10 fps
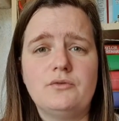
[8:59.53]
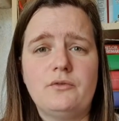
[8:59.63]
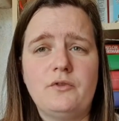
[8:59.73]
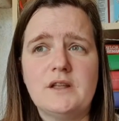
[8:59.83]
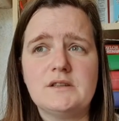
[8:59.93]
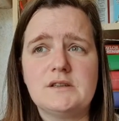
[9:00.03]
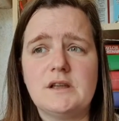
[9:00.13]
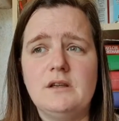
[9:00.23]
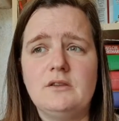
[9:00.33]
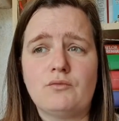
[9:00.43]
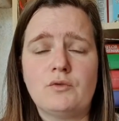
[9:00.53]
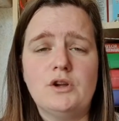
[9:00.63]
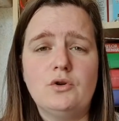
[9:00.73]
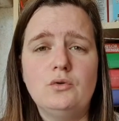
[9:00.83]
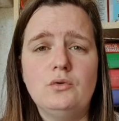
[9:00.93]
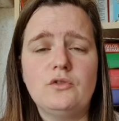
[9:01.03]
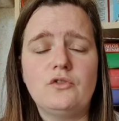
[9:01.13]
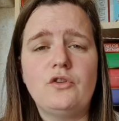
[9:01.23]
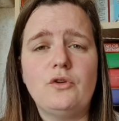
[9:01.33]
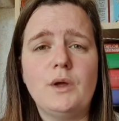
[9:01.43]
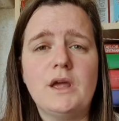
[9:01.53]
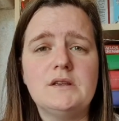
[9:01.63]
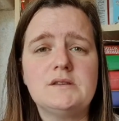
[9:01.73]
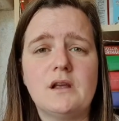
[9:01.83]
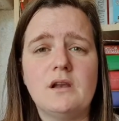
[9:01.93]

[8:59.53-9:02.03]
Fitz is recalled to his